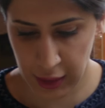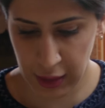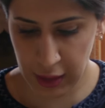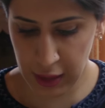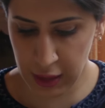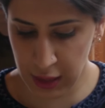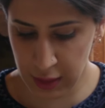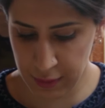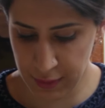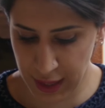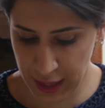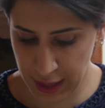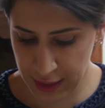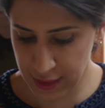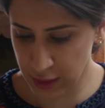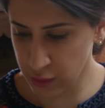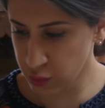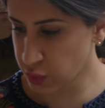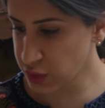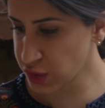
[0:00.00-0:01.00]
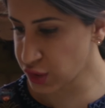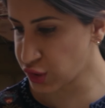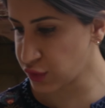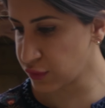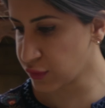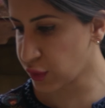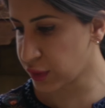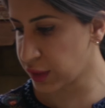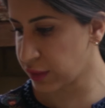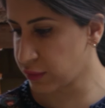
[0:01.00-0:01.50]
and then once
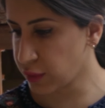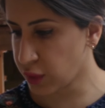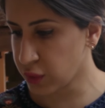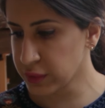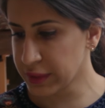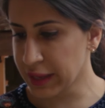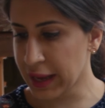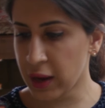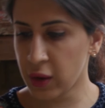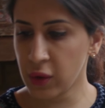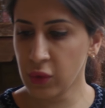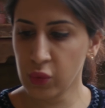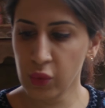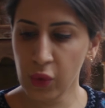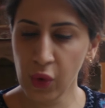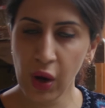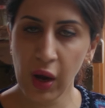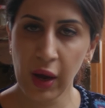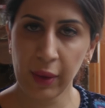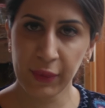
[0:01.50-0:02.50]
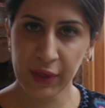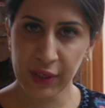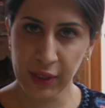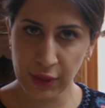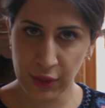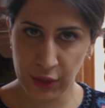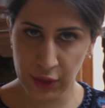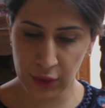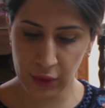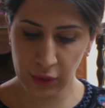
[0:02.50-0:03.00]
you've got it rolled out, what I'm going
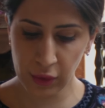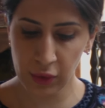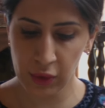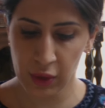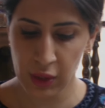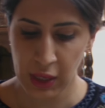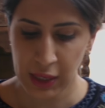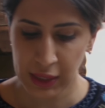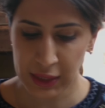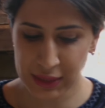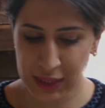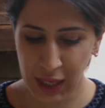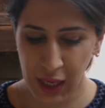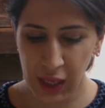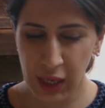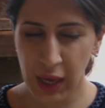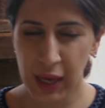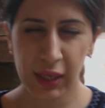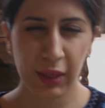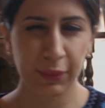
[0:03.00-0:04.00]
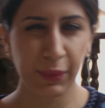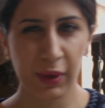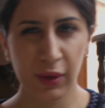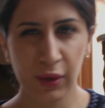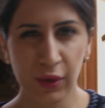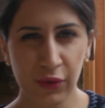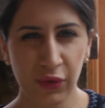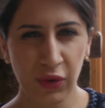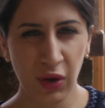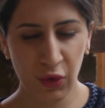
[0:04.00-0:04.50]
to do, because I like a bit
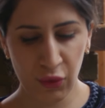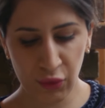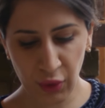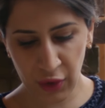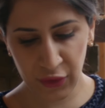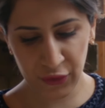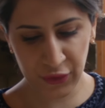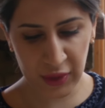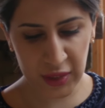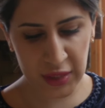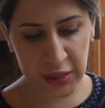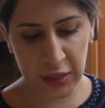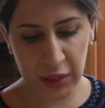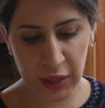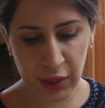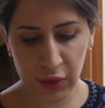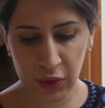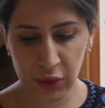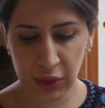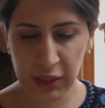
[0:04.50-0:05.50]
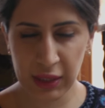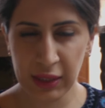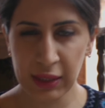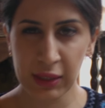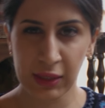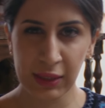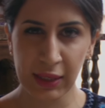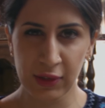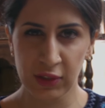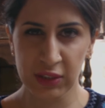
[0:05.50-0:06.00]
of roughness to the cookie
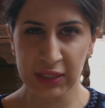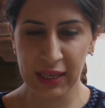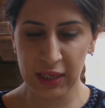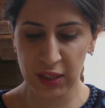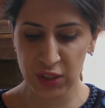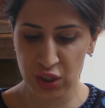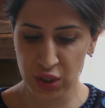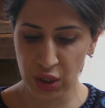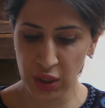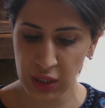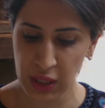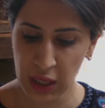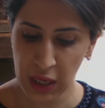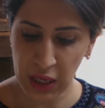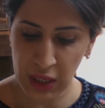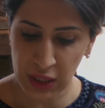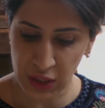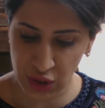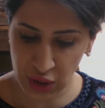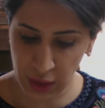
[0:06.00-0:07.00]
and a little texture, so